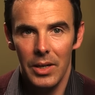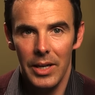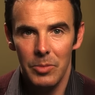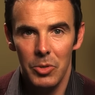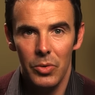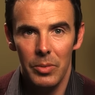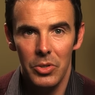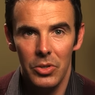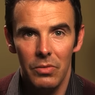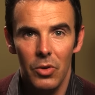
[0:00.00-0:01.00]
lens
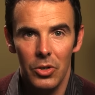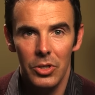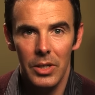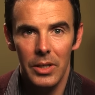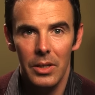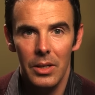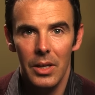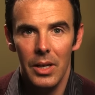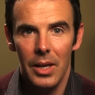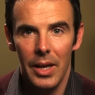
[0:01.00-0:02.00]
prescription to virtually
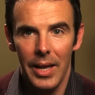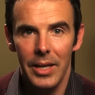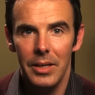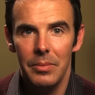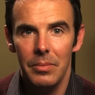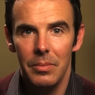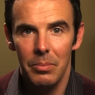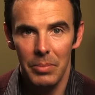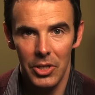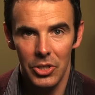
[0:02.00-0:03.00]
any
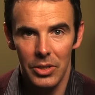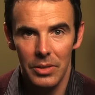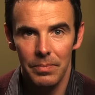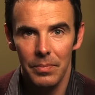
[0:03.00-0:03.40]
patient.